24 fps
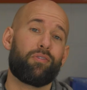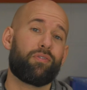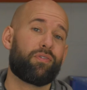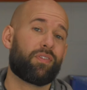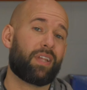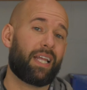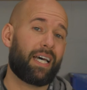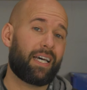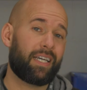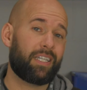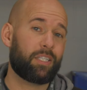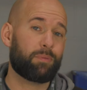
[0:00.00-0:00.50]

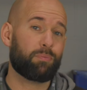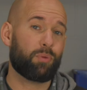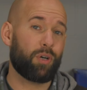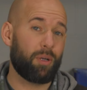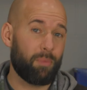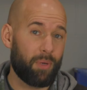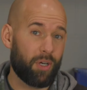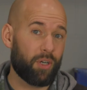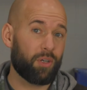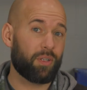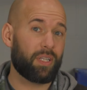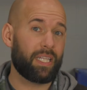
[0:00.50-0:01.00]
flies
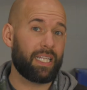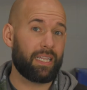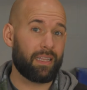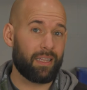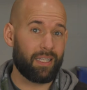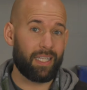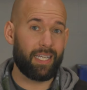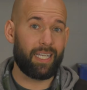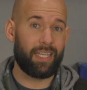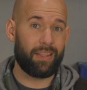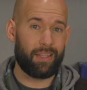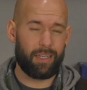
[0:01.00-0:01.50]
primarily
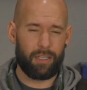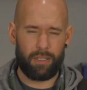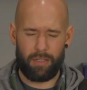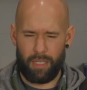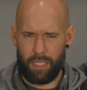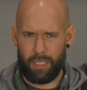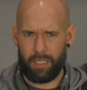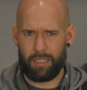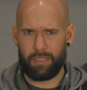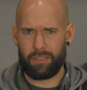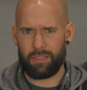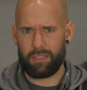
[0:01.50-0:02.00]
lay their
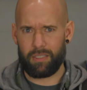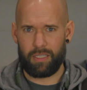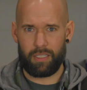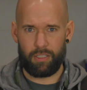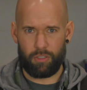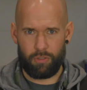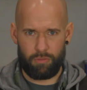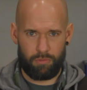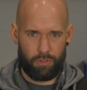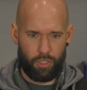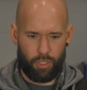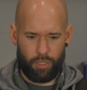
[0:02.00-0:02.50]
eggs
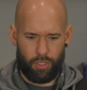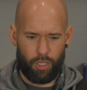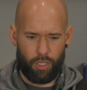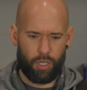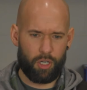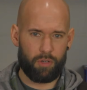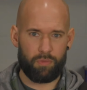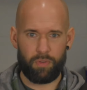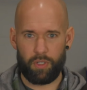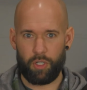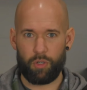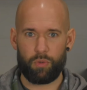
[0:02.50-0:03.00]
and the
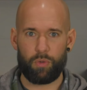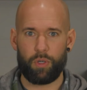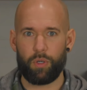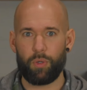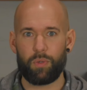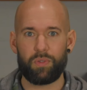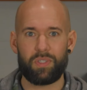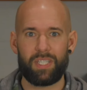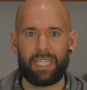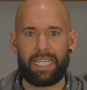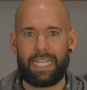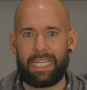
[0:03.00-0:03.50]
larva grows